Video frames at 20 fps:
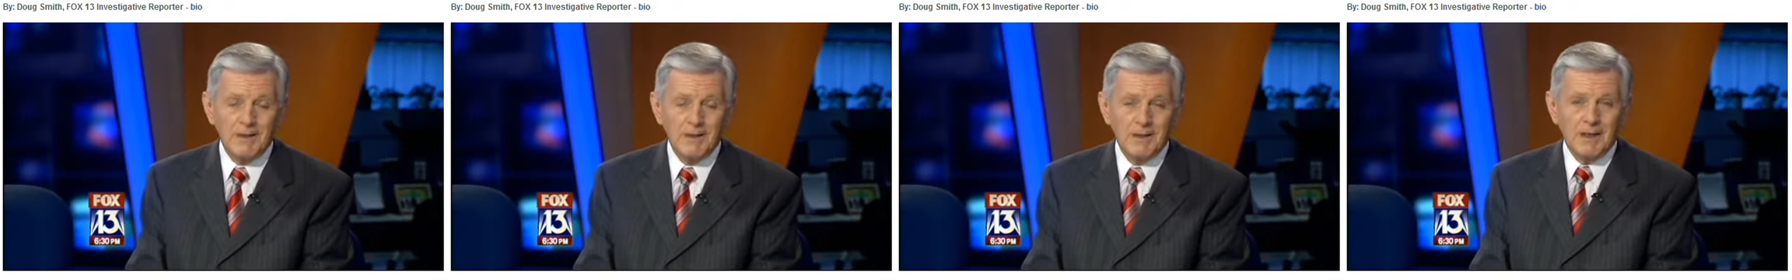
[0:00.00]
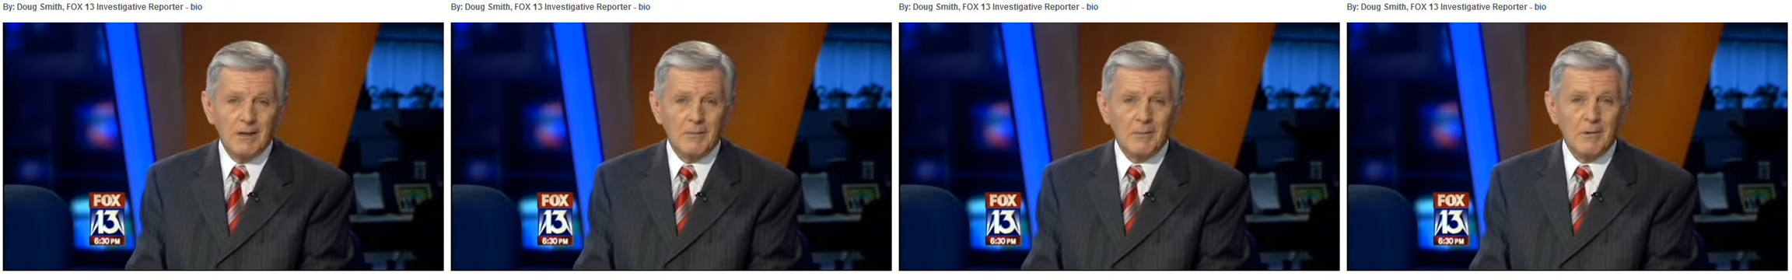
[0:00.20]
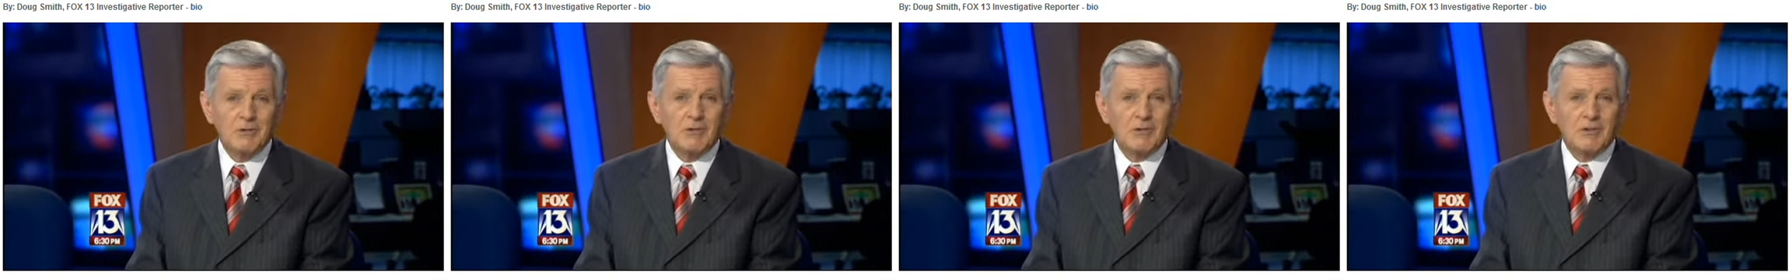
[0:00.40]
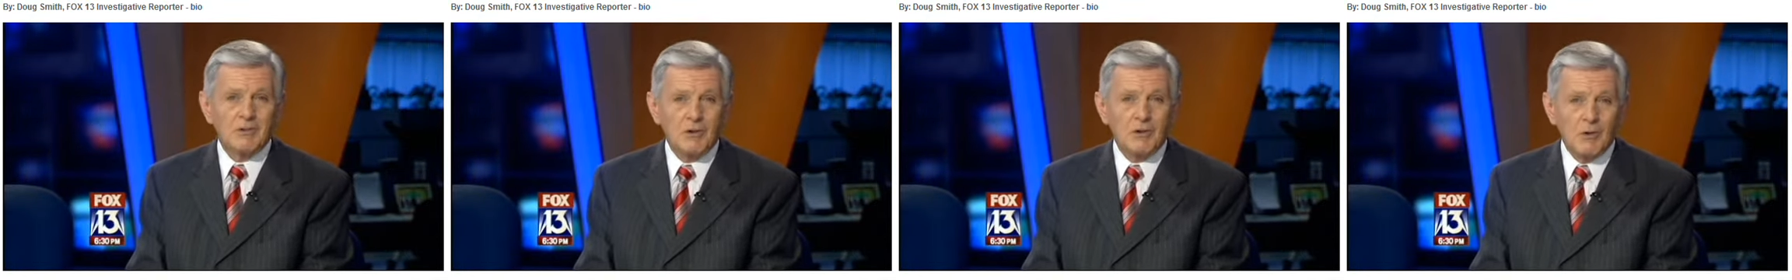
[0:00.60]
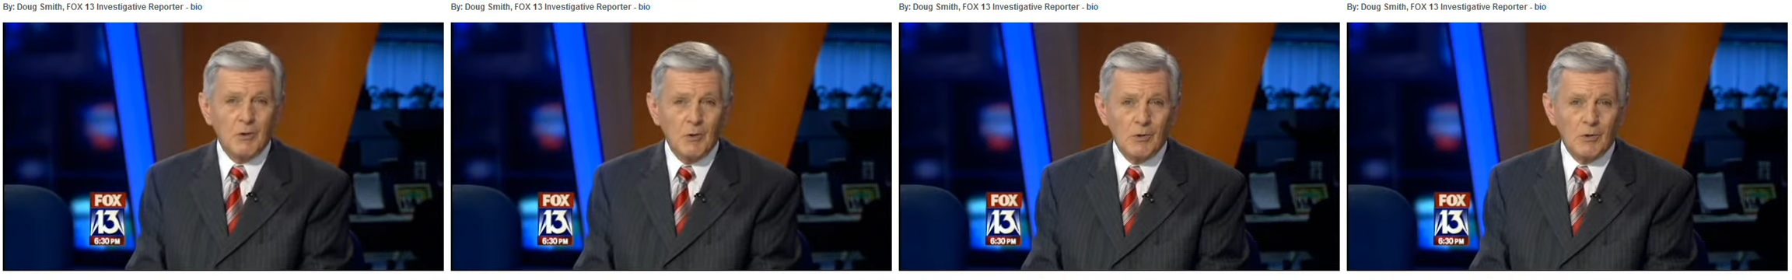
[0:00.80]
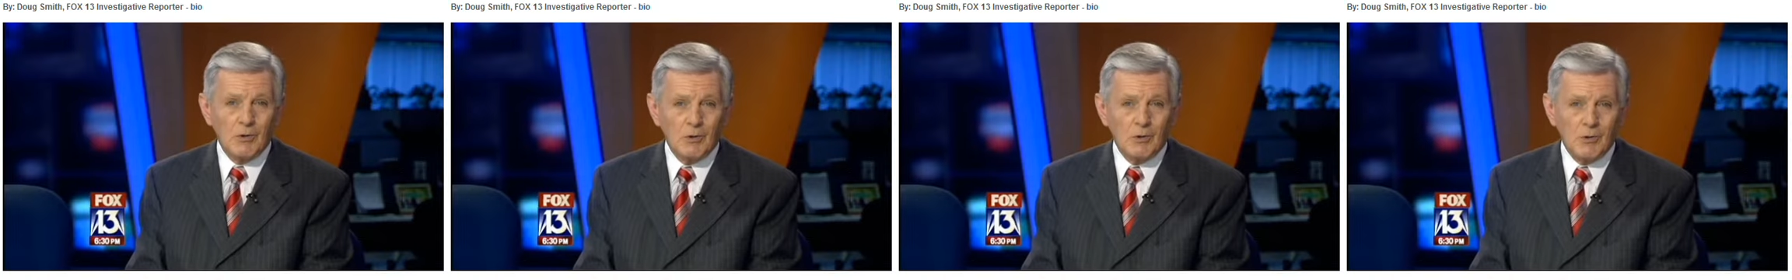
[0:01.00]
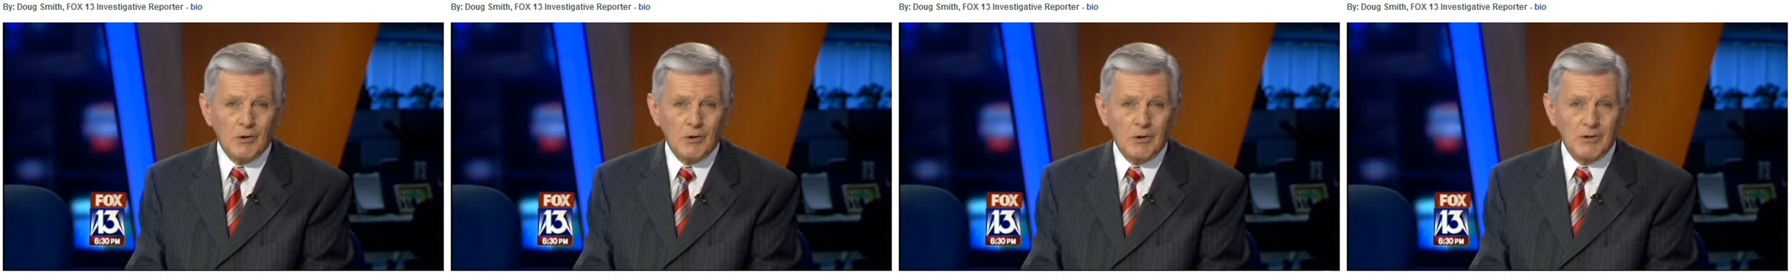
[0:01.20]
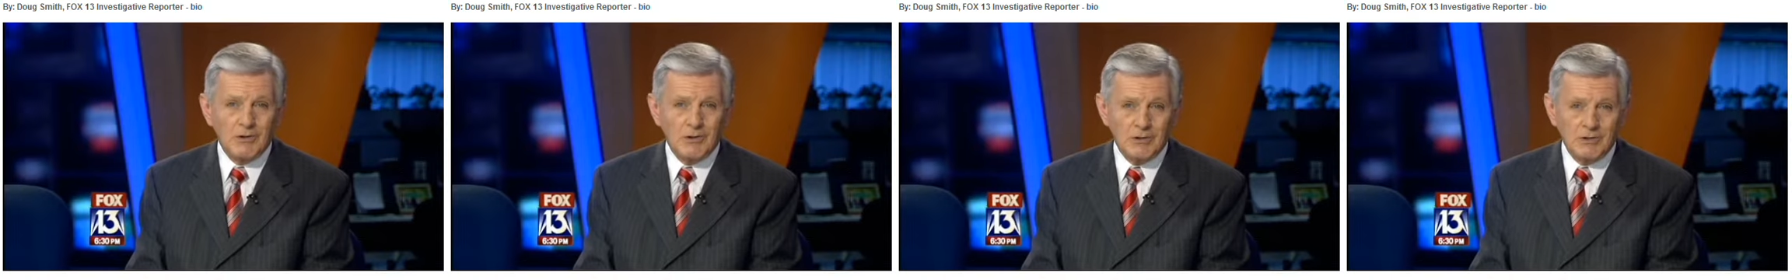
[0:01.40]
An emergency court
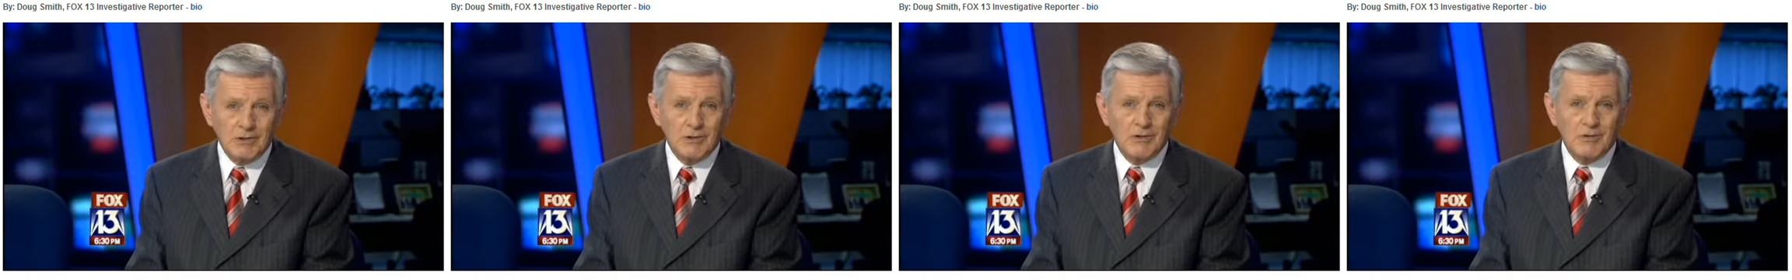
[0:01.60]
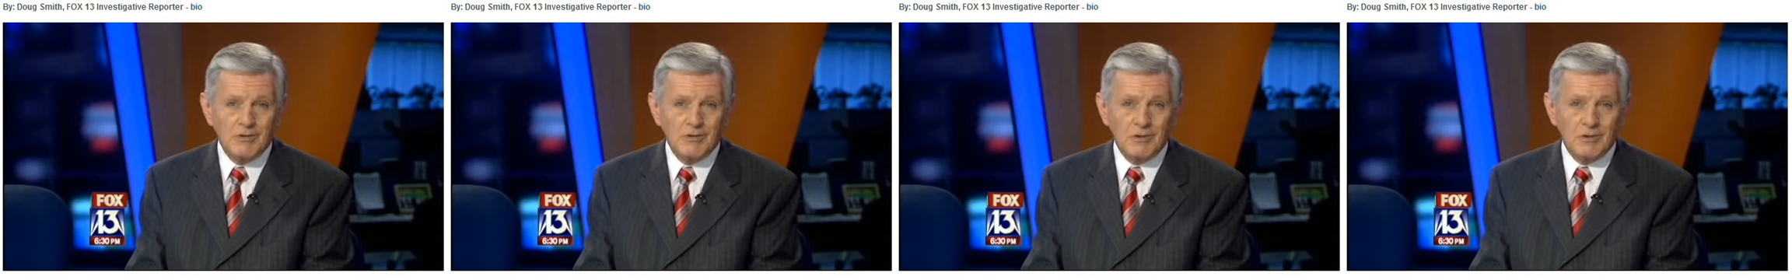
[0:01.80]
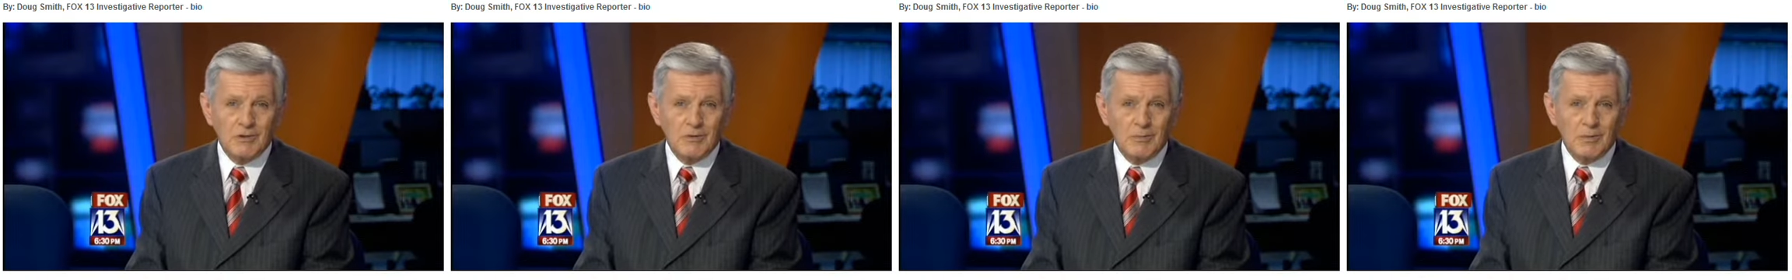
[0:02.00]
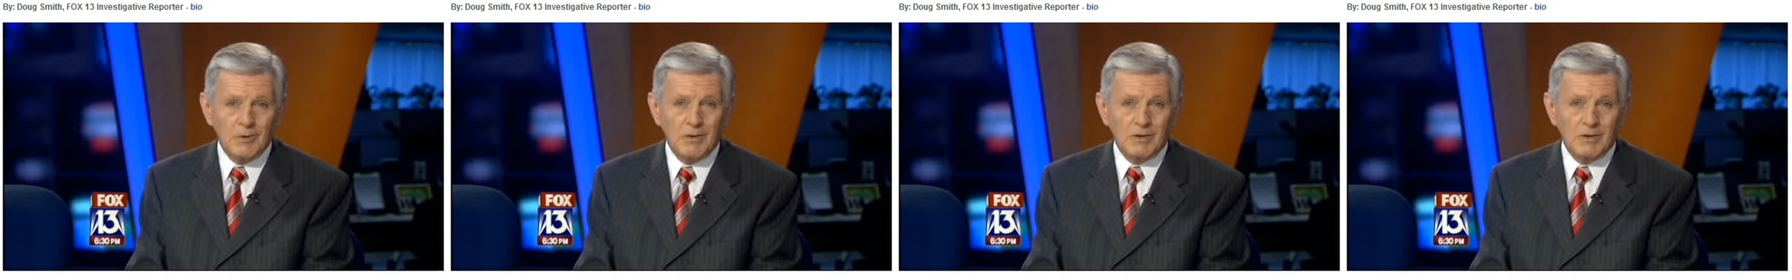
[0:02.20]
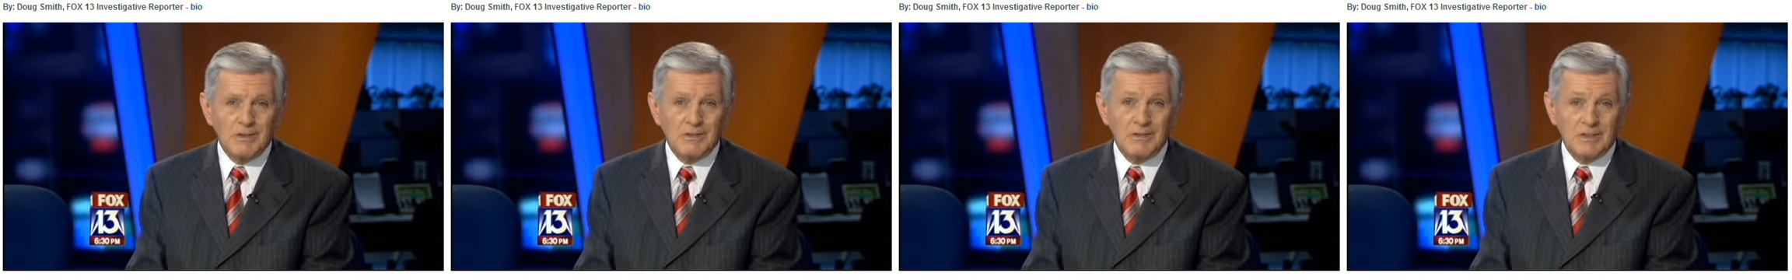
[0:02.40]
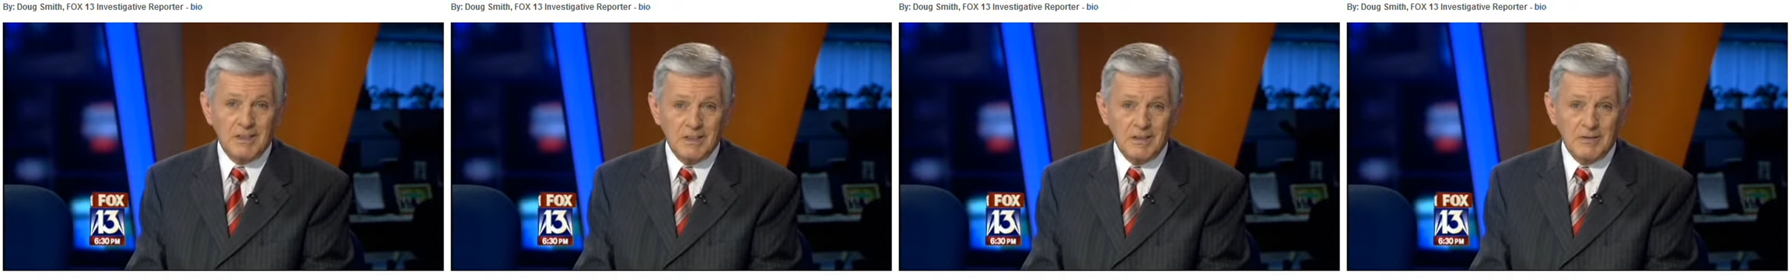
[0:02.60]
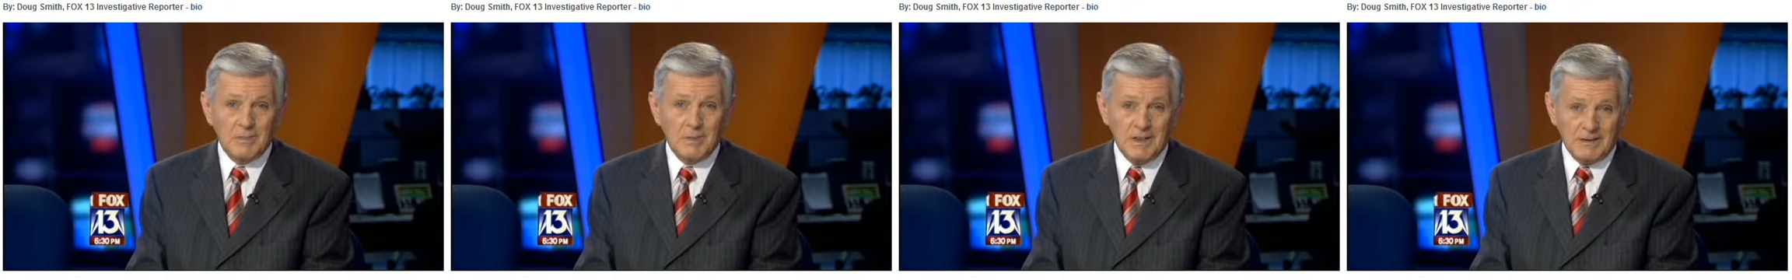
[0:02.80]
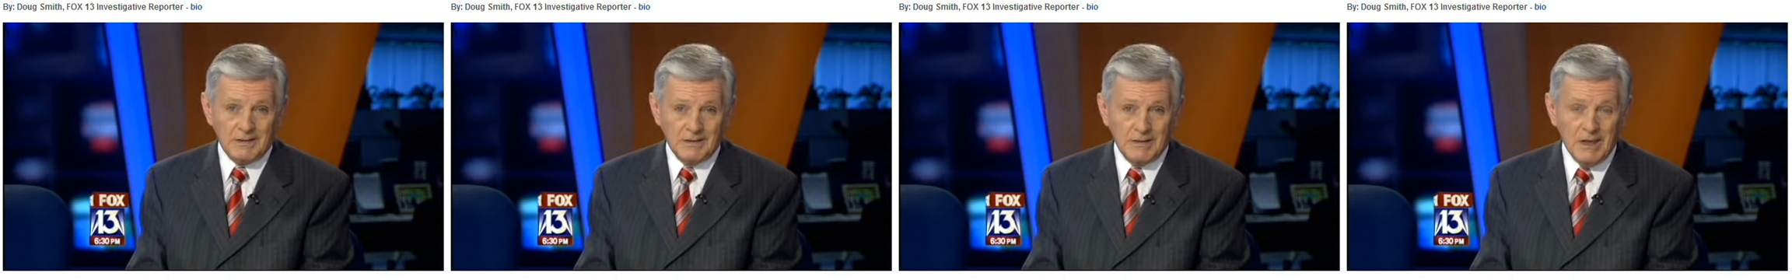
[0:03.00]
order just issued has brought this case
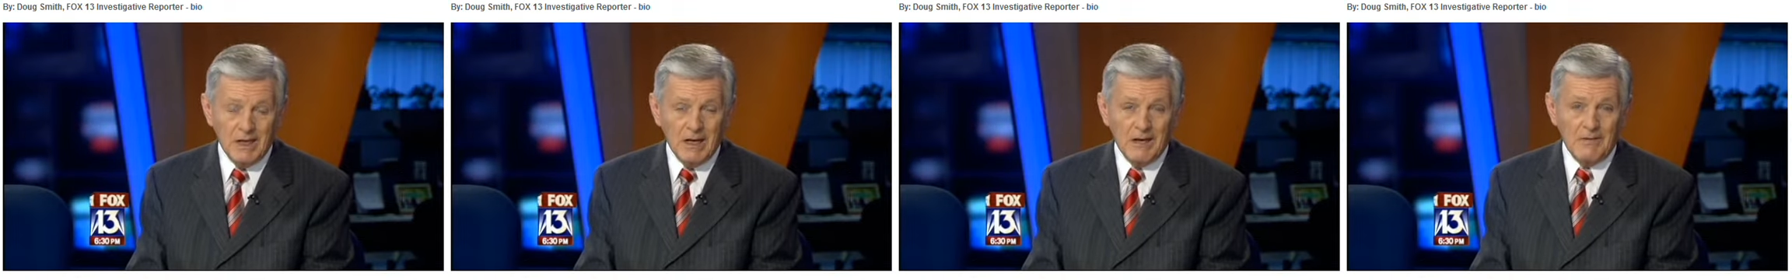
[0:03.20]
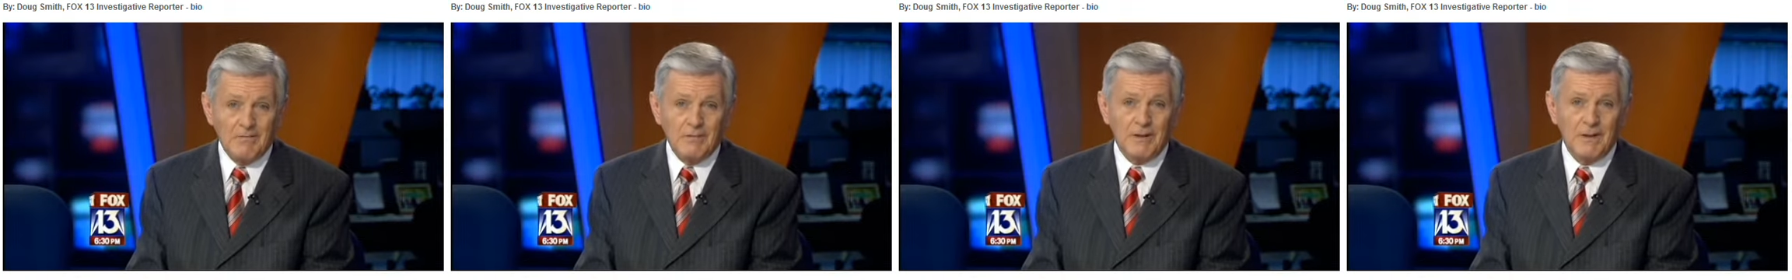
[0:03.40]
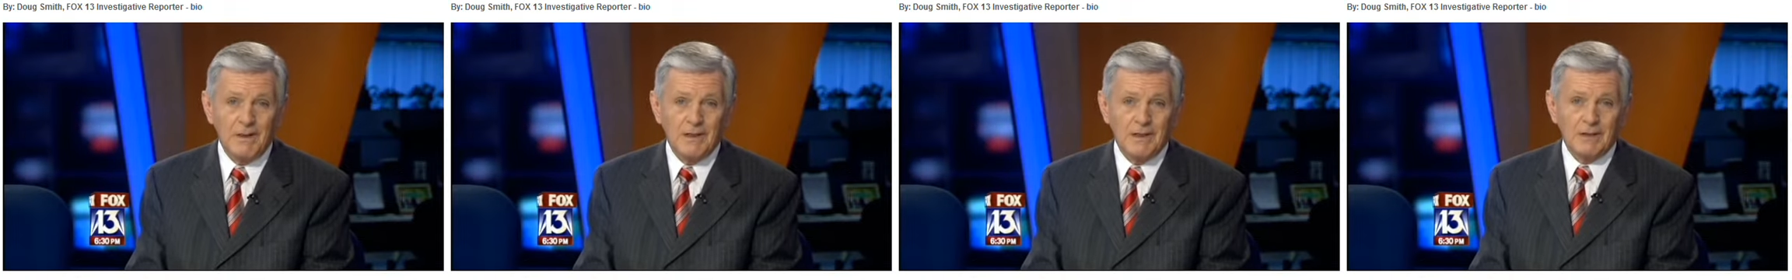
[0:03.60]
back to life.